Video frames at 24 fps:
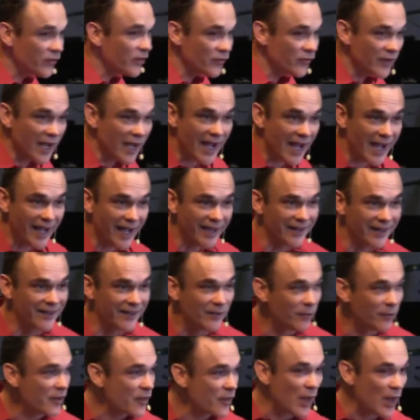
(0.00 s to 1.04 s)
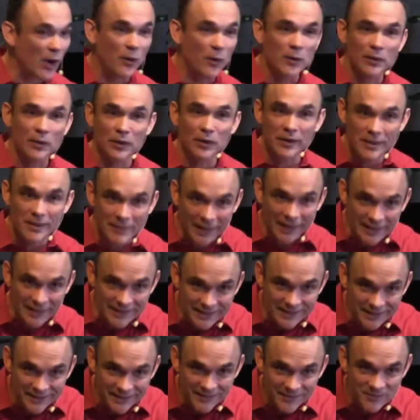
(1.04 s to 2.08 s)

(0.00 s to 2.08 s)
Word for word: of God without limit.